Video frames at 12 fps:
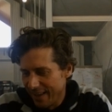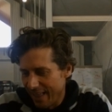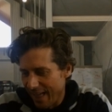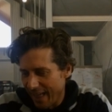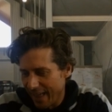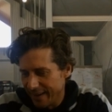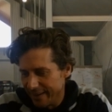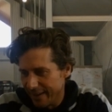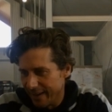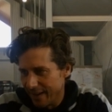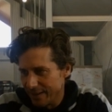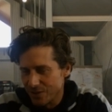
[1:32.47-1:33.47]
and
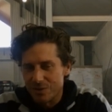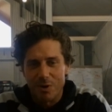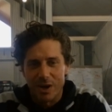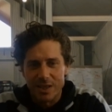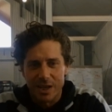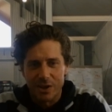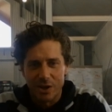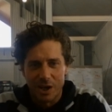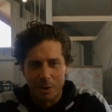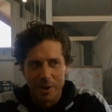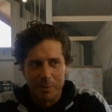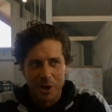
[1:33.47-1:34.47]
I just want to tell you a
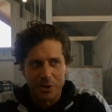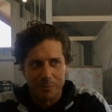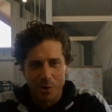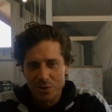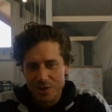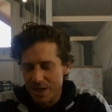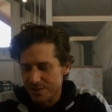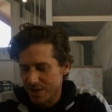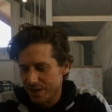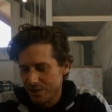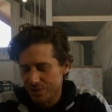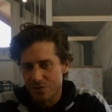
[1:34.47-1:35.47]
little bit about the process
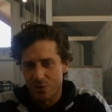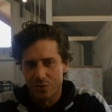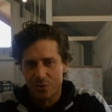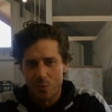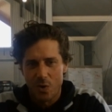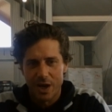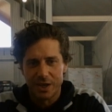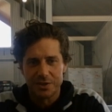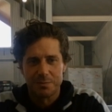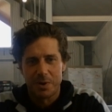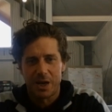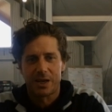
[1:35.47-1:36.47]
here. So the wine
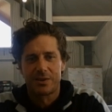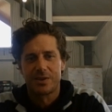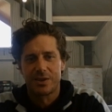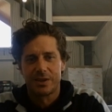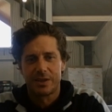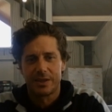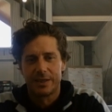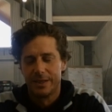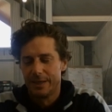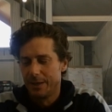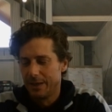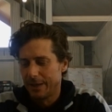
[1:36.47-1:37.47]
is picked
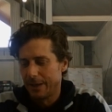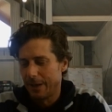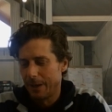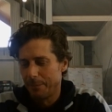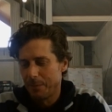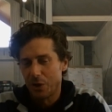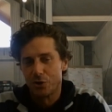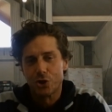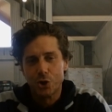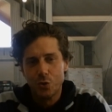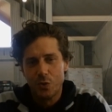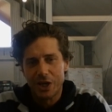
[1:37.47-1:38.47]
about
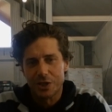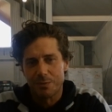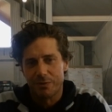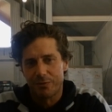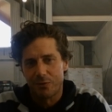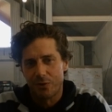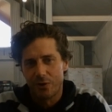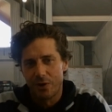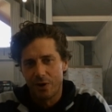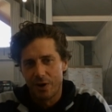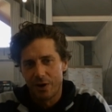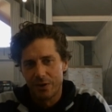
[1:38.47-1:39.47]
2 weeks
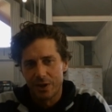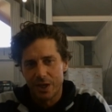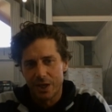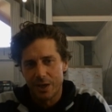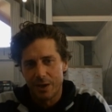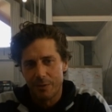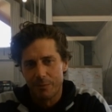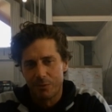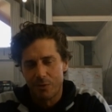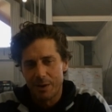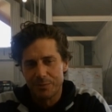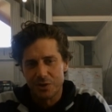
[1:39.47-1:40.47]
before the
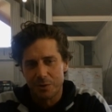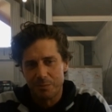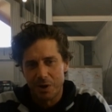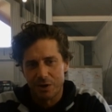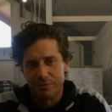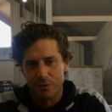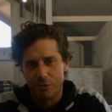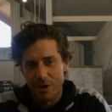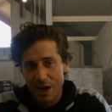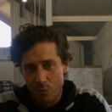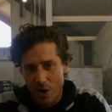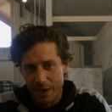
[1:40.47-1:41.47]
grapes are picked for
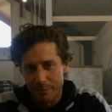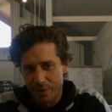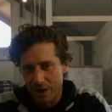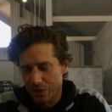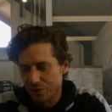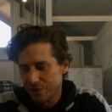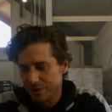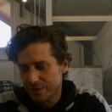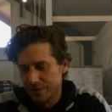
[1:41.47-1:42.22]
red wine production.